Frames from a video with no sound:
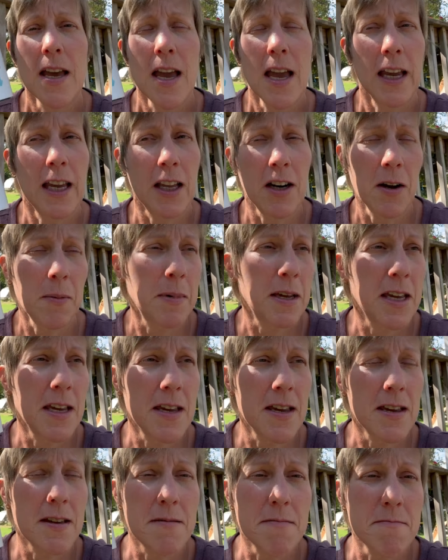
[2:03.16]
It cannot
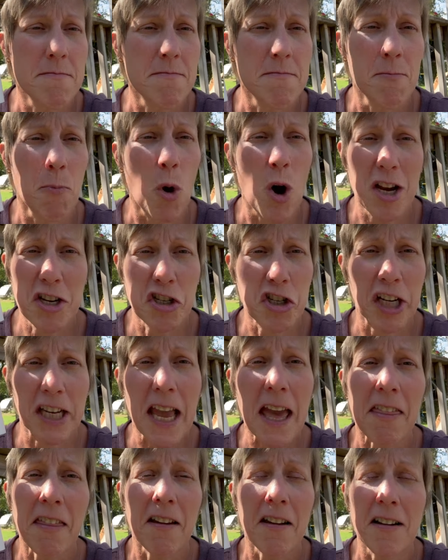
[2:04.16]
be washed
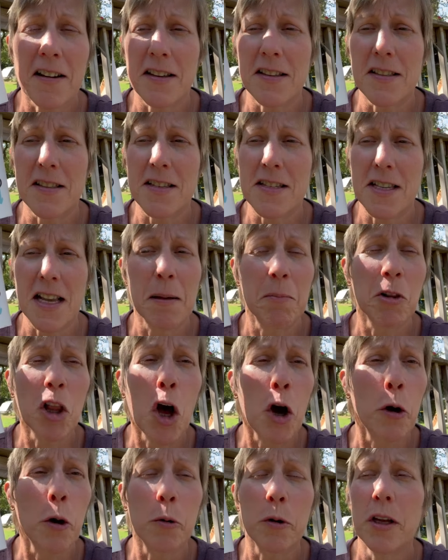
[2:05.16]
together in the same
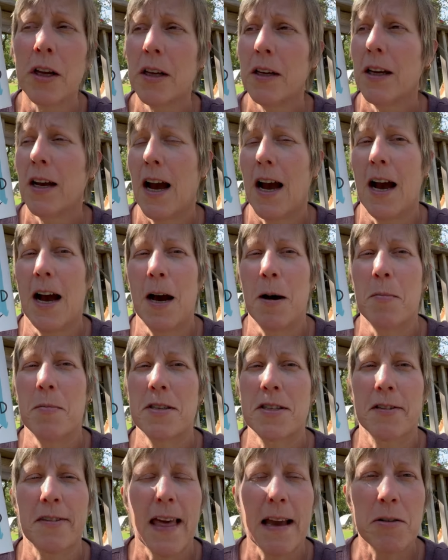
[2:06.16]
load.
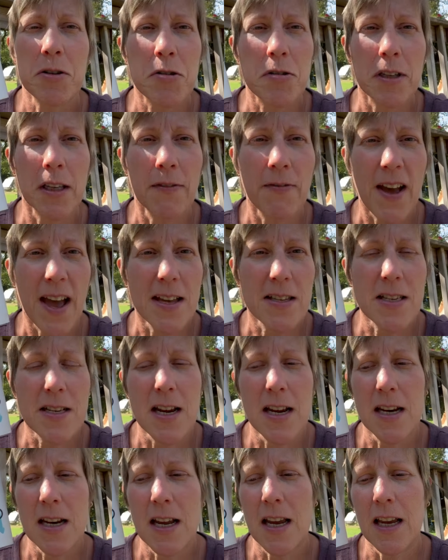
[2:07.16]
So that was really
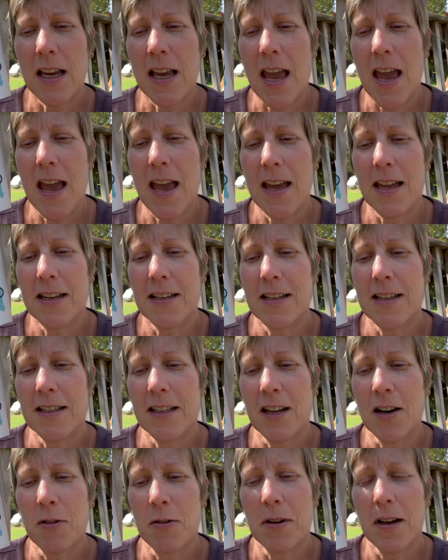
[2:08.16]
fascinating. And,
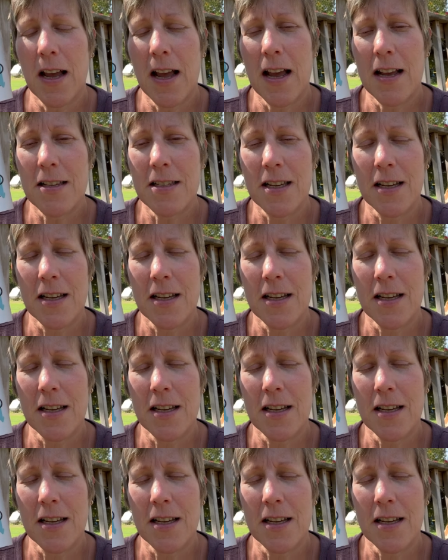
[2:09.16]
you know, as